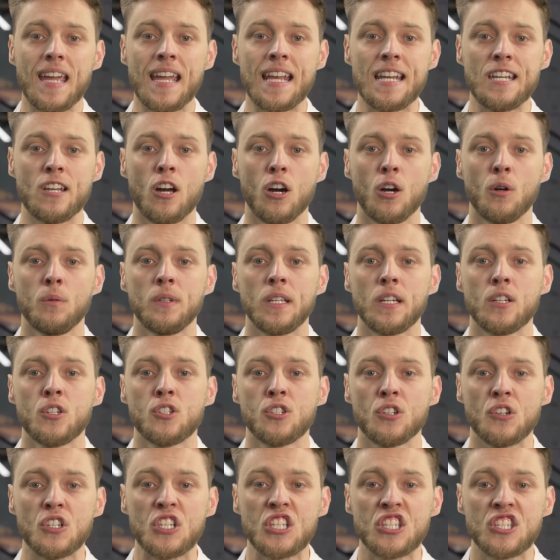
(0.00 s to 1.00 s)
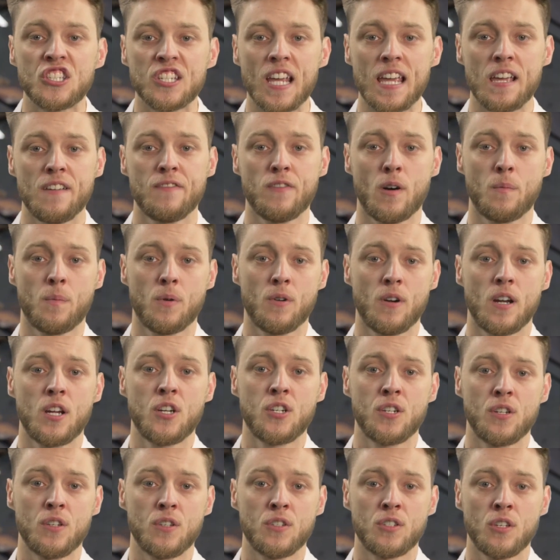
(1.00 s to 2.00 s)
It not only ensures safe
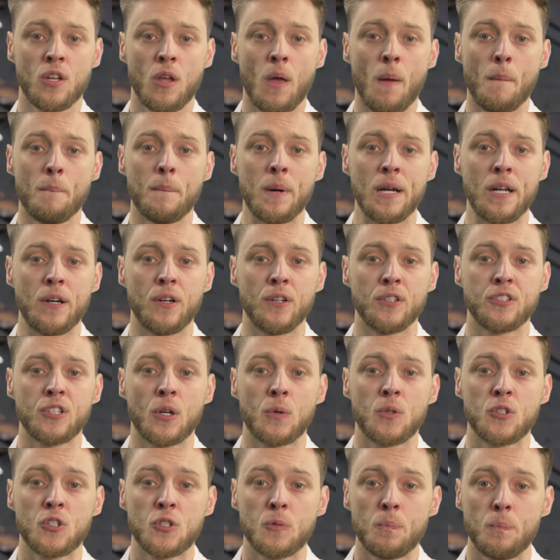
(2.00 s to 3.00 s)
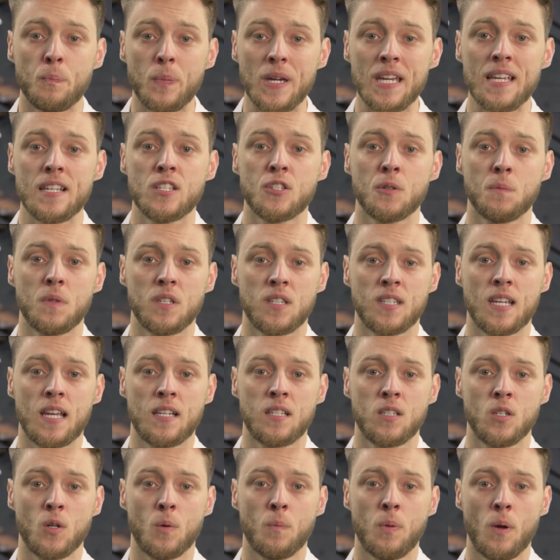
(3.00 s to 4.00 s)
operations, but it also speeds up the
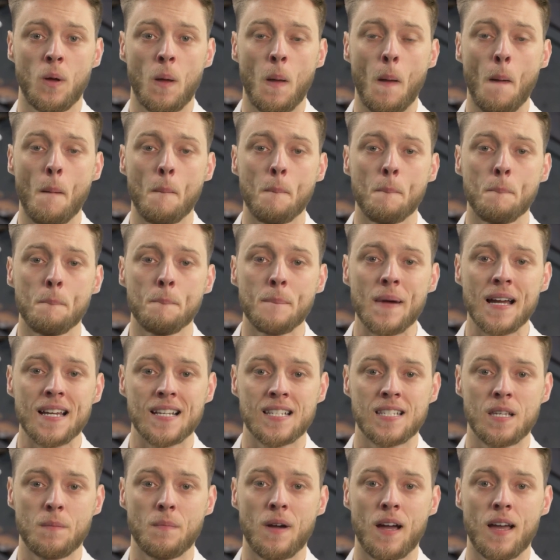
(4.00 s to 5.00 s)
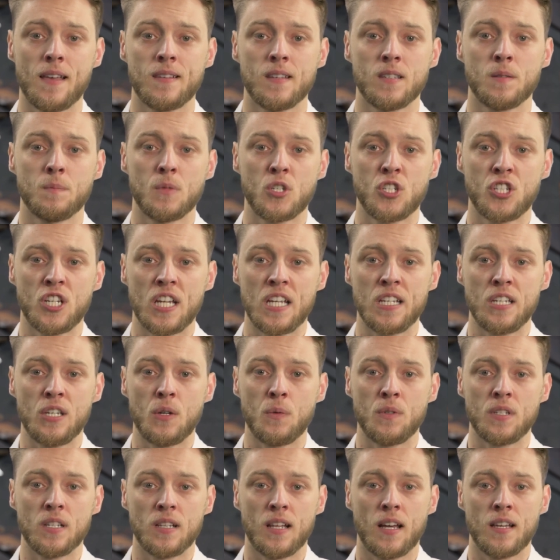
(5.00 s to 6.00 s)
setup, maximizes machine
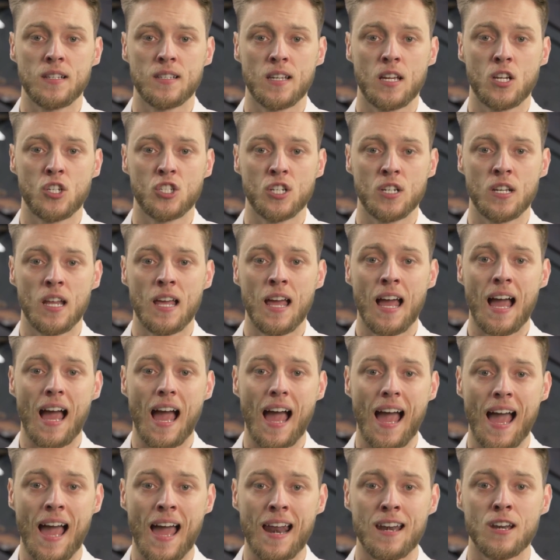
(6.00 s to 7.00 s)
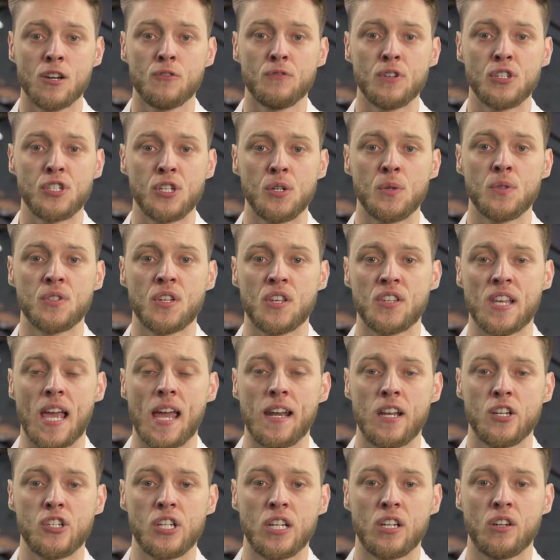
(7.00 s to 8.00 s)
utilization, and reduces
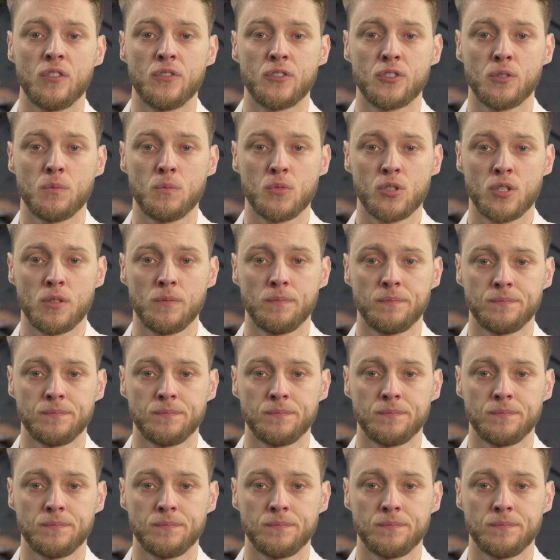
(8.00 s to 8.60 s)
energy consumption.